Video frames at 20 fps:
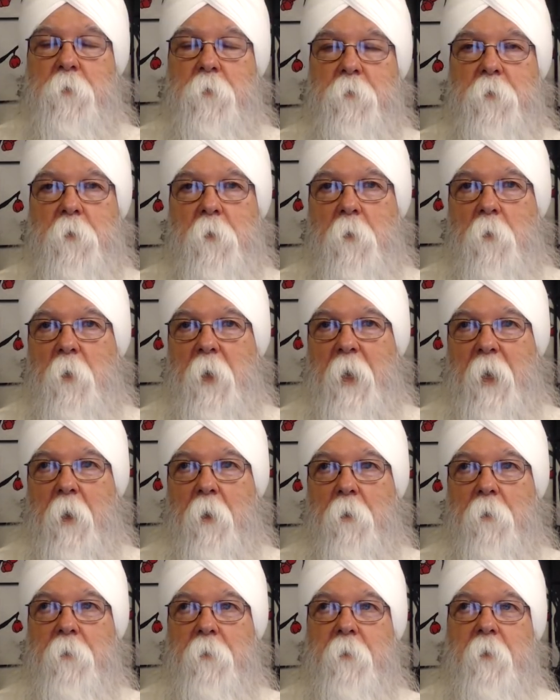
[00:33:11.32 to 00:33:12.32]
of don't know
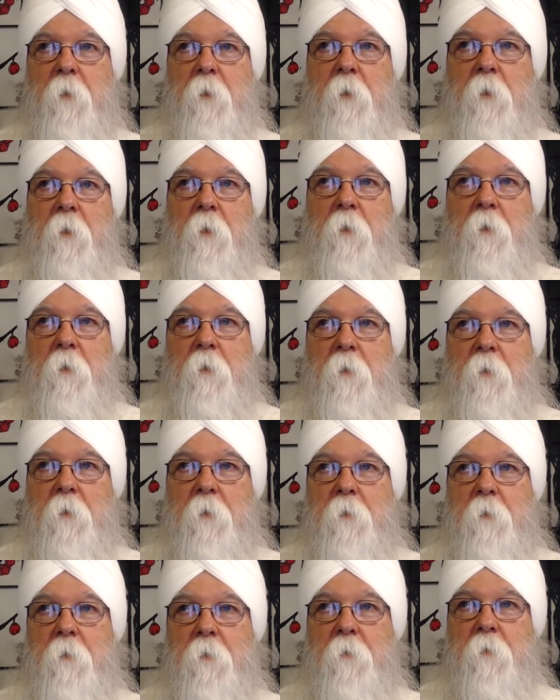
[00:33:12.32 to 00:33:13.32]
how the
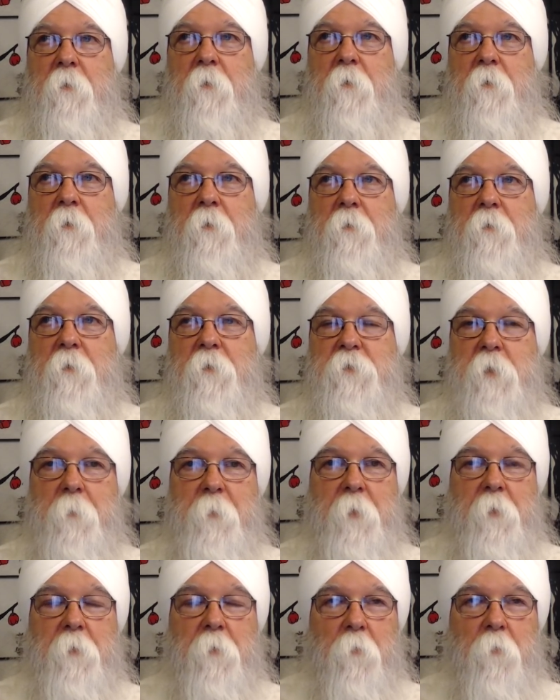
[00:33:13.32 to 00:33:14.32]

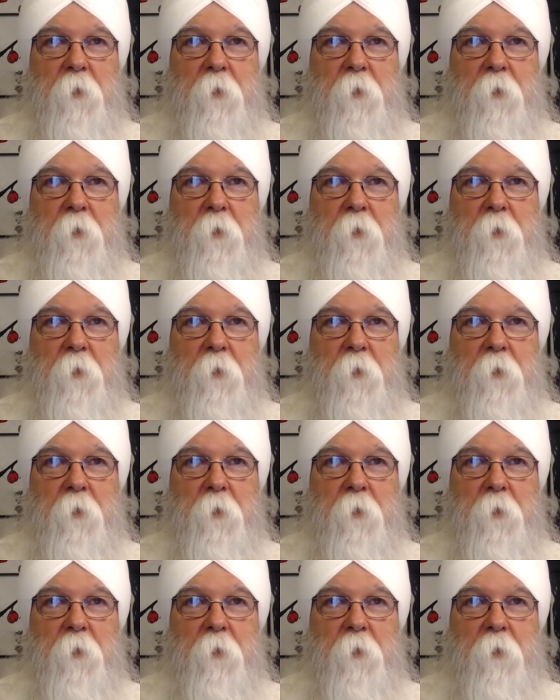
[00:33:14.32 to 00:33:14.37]
typical